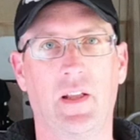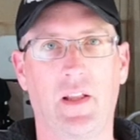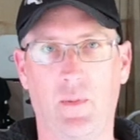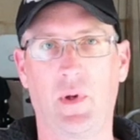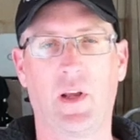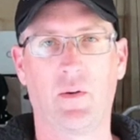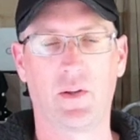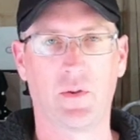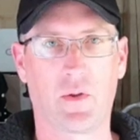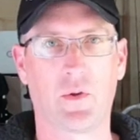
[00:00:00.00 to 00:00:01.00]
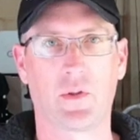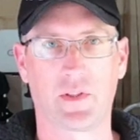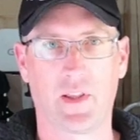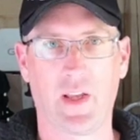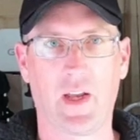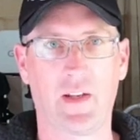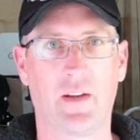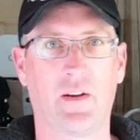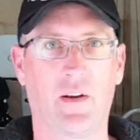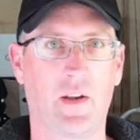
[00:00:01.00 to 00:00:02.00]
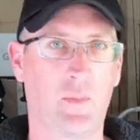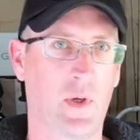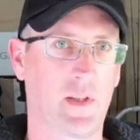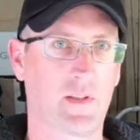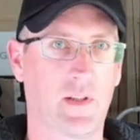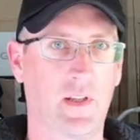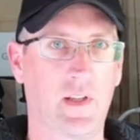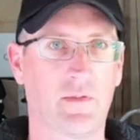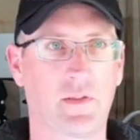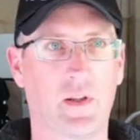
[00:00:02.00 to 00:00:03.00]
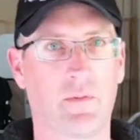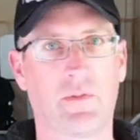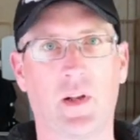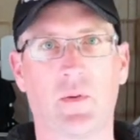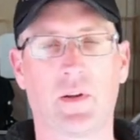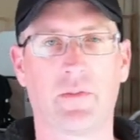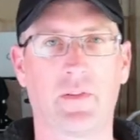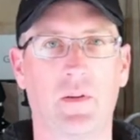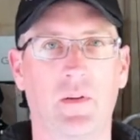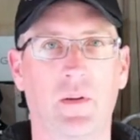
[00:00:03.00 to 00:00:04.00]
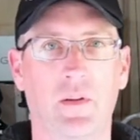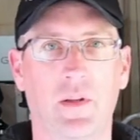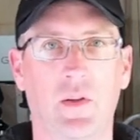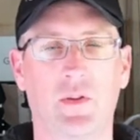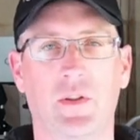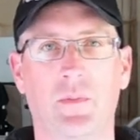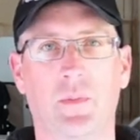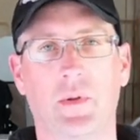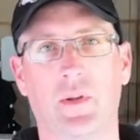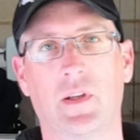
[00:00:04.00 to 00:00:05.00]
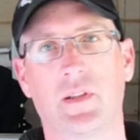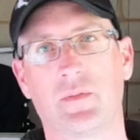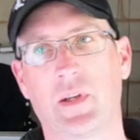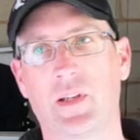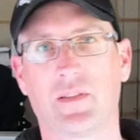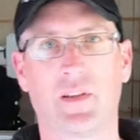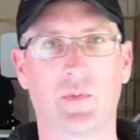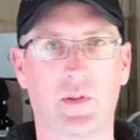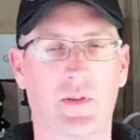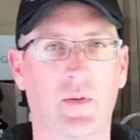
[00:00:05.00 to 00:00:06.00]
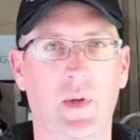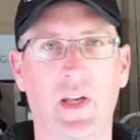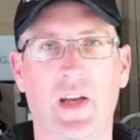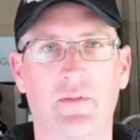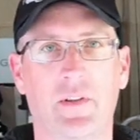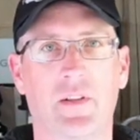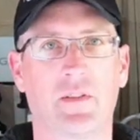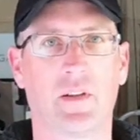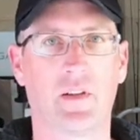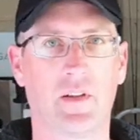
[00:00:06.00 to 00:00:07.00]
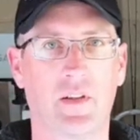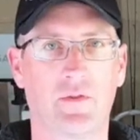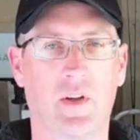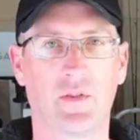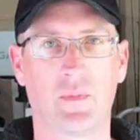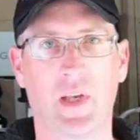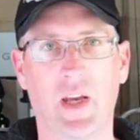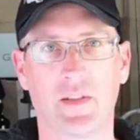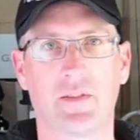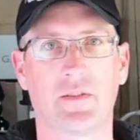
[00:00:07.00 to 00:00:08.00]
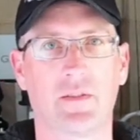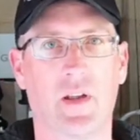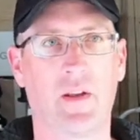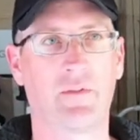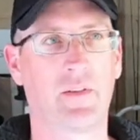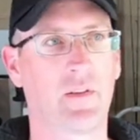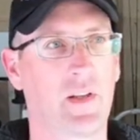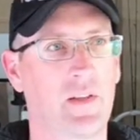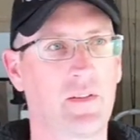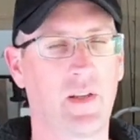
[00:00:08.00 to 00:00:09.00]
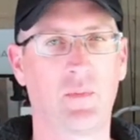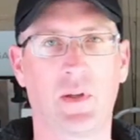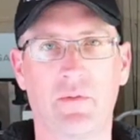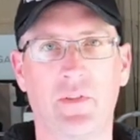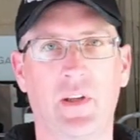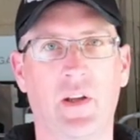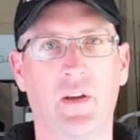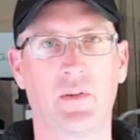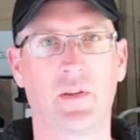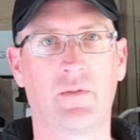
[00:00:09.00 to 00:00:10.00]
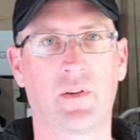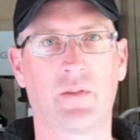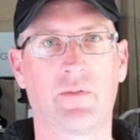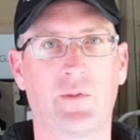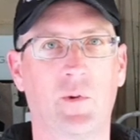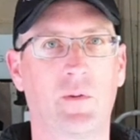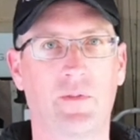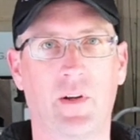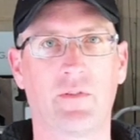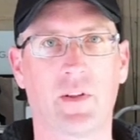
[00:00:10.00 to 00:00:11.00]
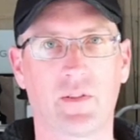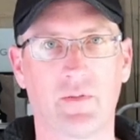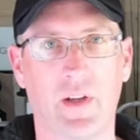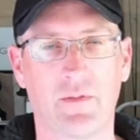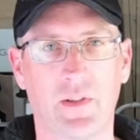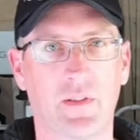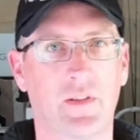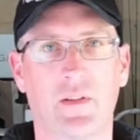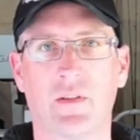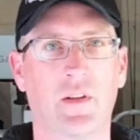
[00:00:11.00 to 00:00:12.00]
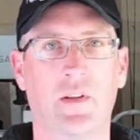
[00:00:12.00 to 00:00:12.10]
Let me know on your thoughts on that. I personally have stopped following a few YouTubers because they put too many adverts on and it drives me nuts. Uh, if you've got a 10 minute video and you've got four or five lots of adverts in,